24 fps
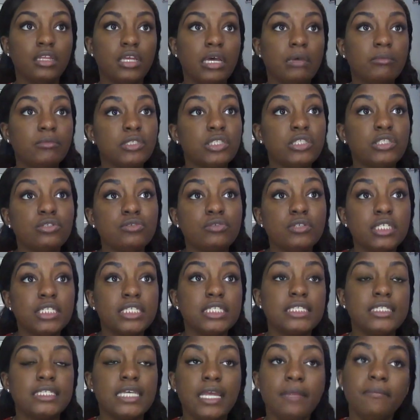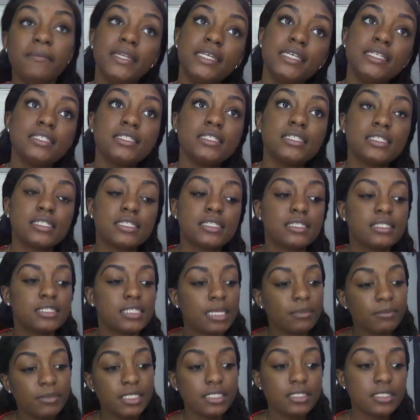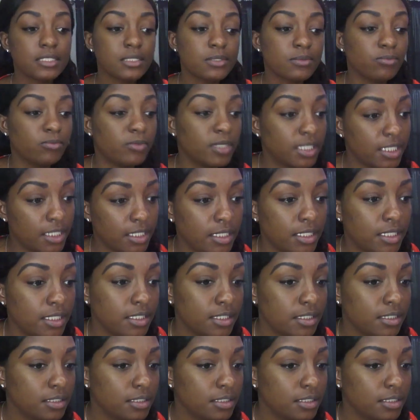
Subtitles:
I'm gonna do it 10 minutes. 10 minutes, why not?